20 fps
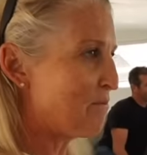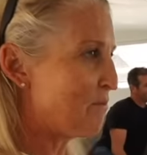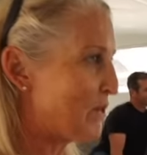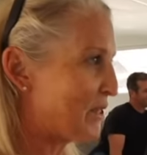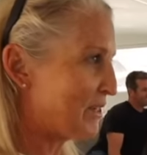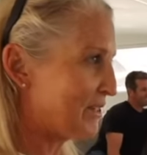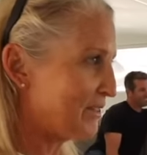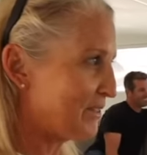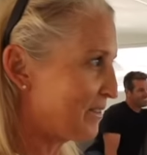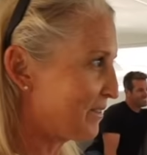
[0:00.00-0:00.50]

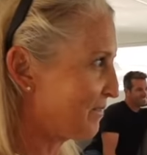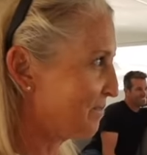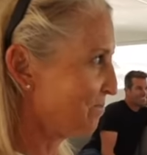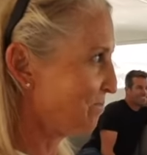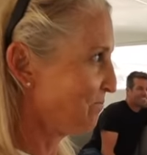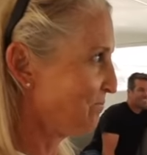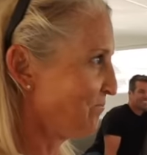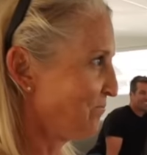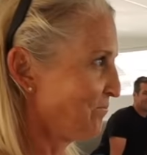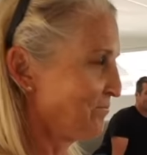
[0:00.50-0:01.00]
because,
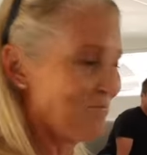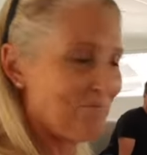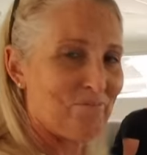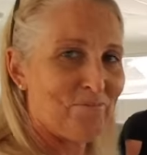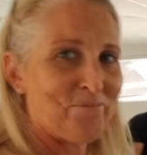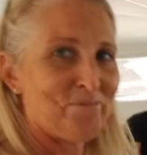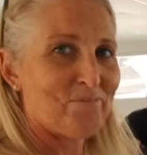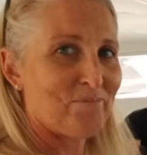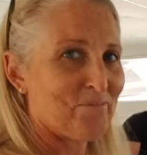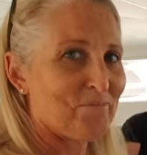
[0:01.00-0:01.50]

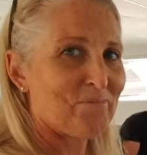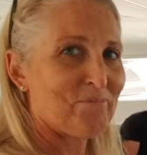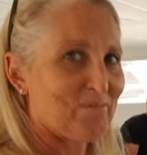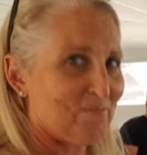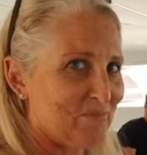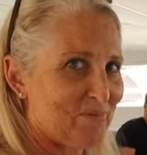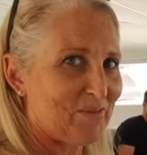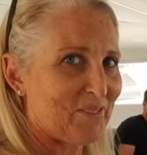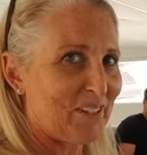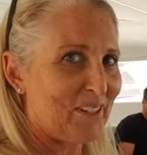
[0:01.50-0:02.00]

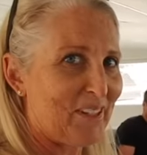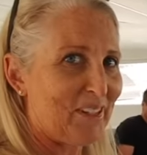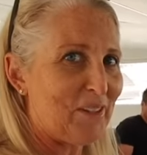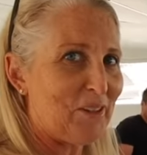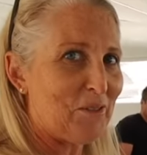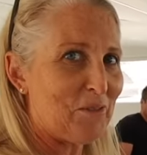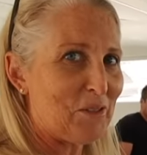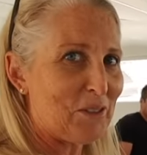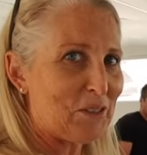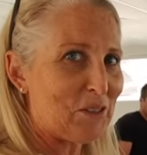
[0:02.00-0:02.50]
you
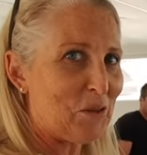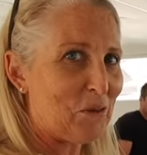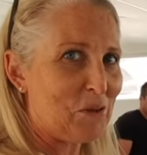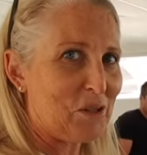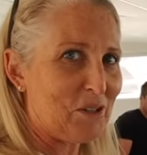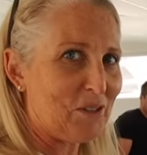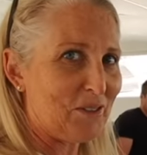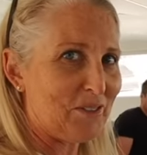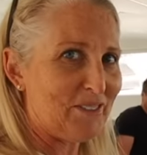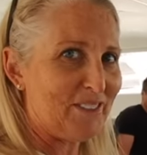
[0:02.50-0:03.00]
know, there's no
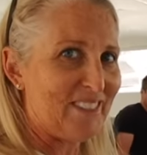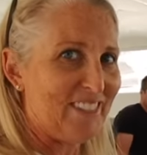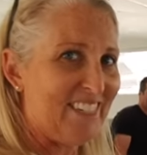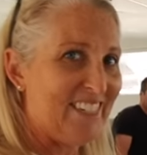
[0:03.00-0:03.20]
curtain.